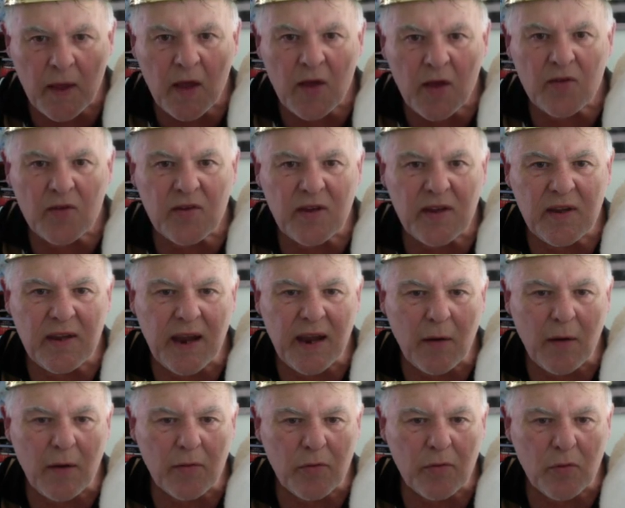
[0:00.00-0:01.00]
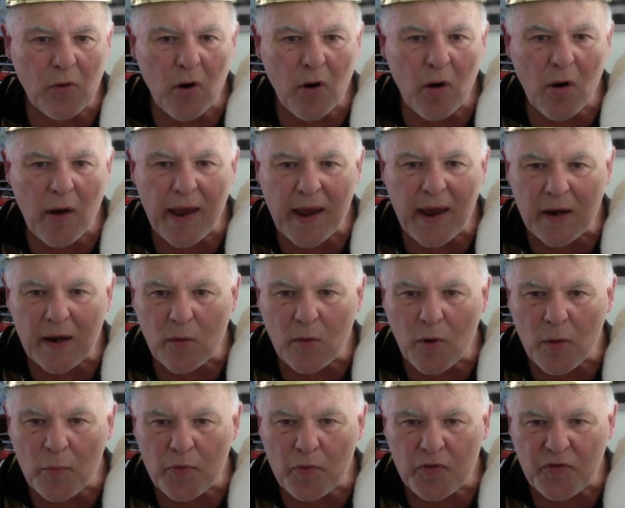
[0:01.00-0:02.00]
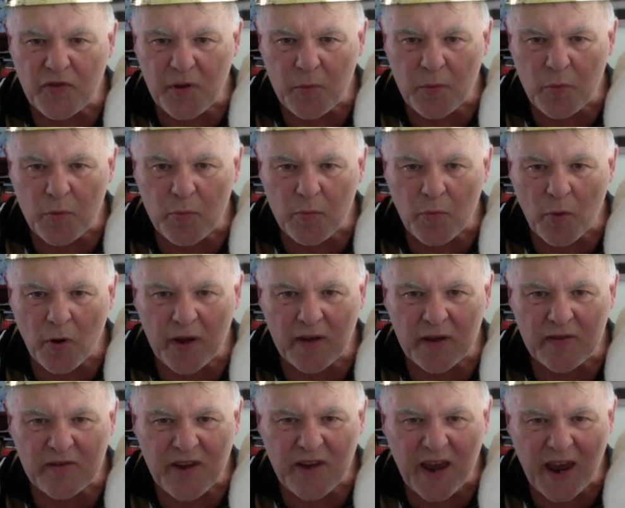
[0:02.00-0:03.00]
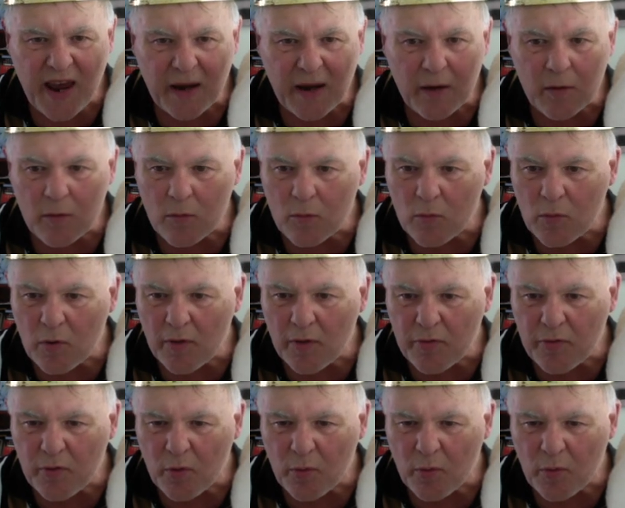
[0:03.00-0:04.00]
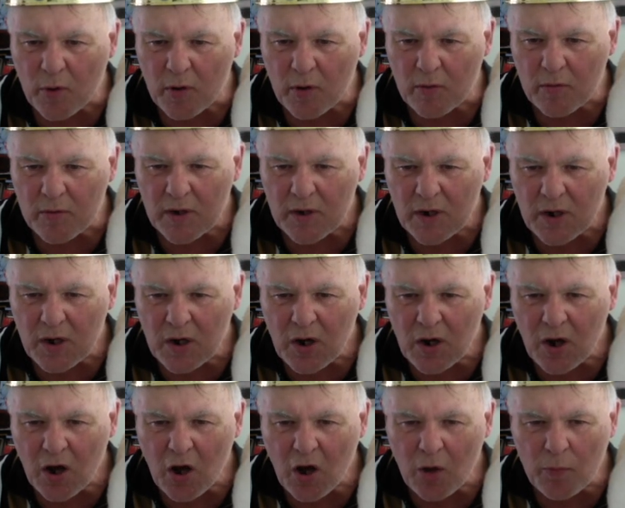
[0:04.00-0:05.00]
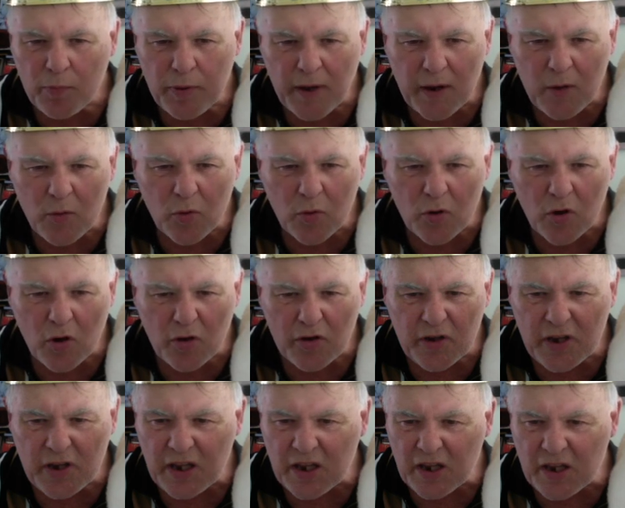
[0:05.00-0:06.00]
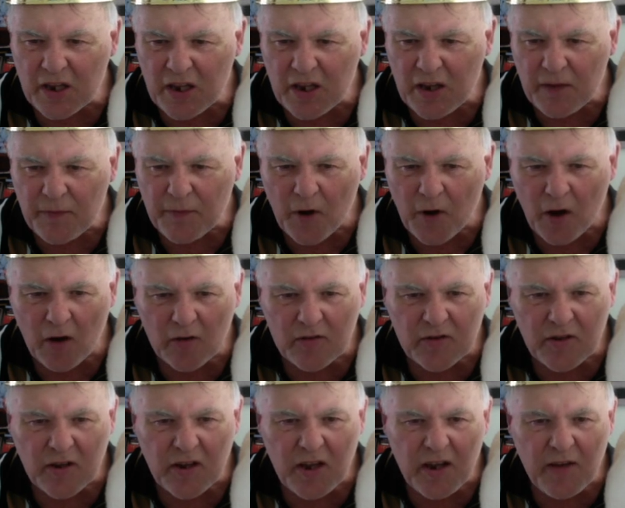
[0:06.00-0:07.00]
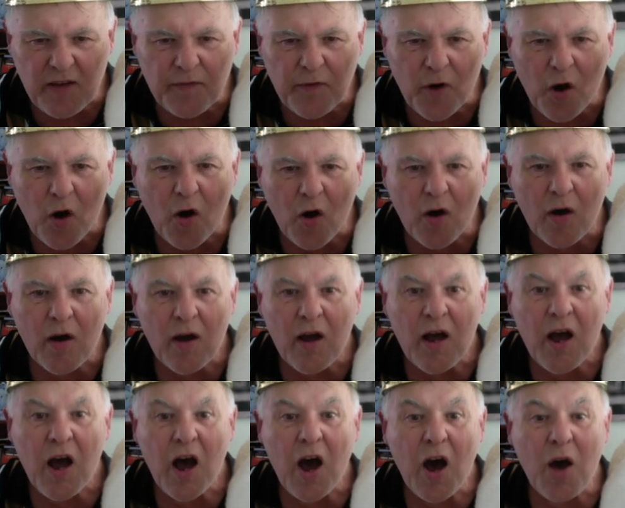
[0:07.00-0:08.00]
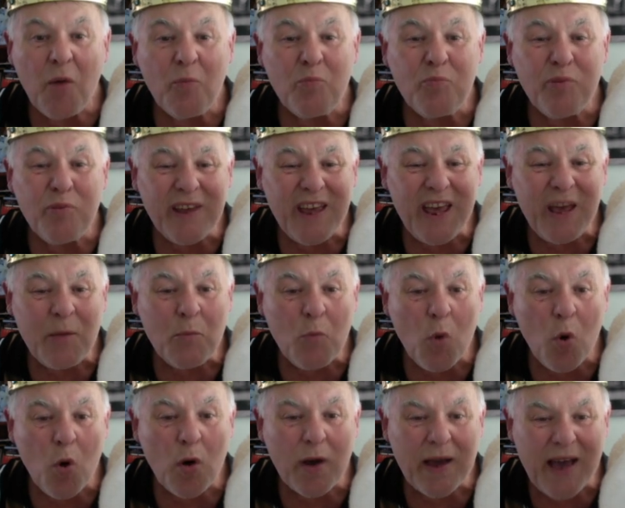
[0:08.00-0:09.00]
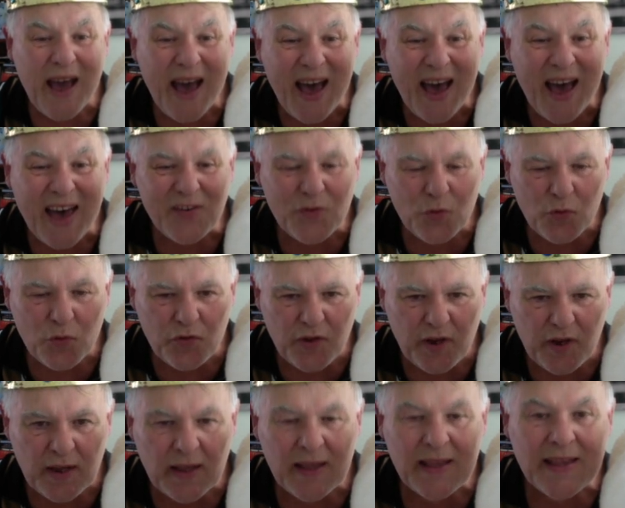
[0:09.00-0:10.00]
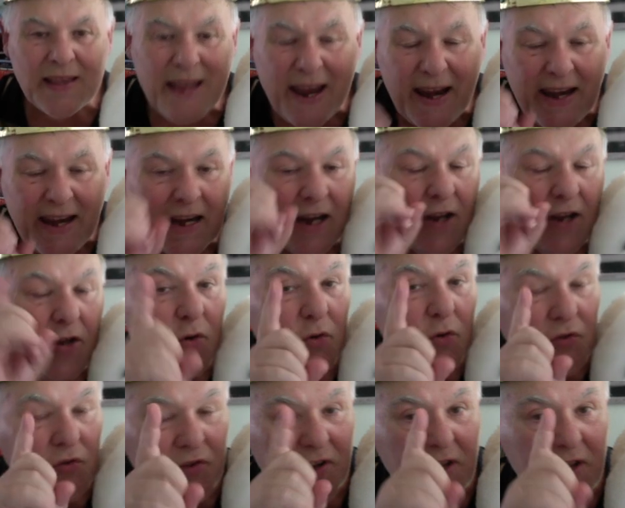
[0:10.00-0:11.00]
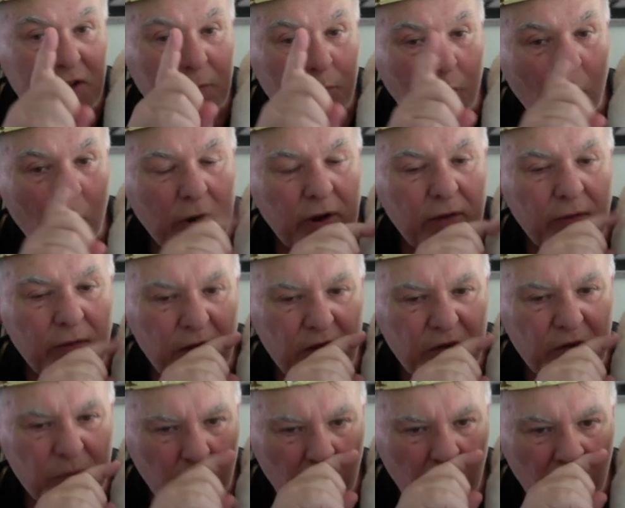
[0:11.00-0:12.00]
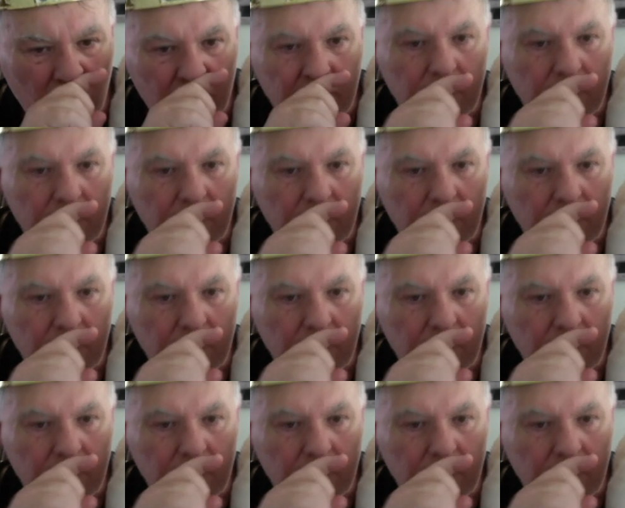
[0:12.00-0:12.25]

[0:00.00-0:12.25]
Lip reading: So now I thought, oh, how do I proceed with my attack? Well, I thought, well, I'll play rook on the e file to e4. I'm bringing more castles in. Later you'll see the point of this move,